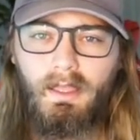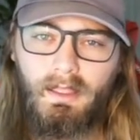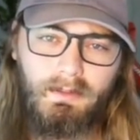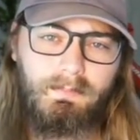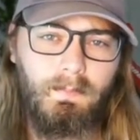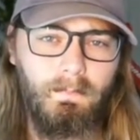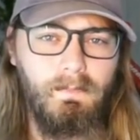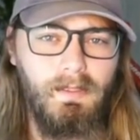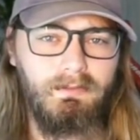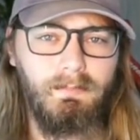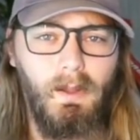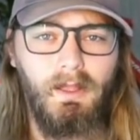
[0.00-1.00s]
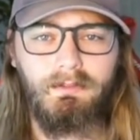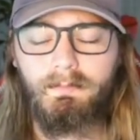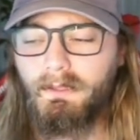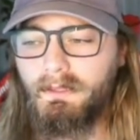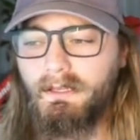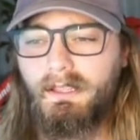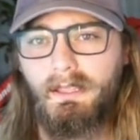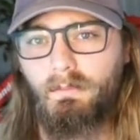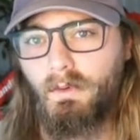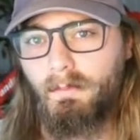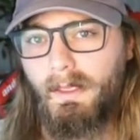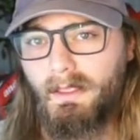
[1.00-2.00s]
it is a possibility and
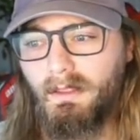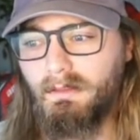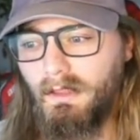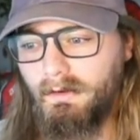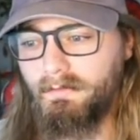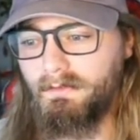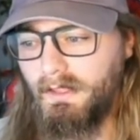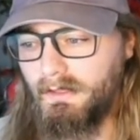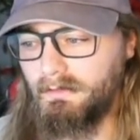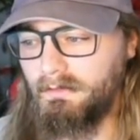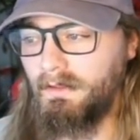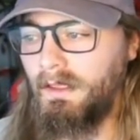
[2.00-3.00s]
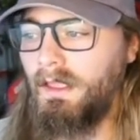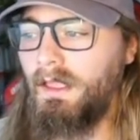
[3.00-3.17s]
would make a lot of sense.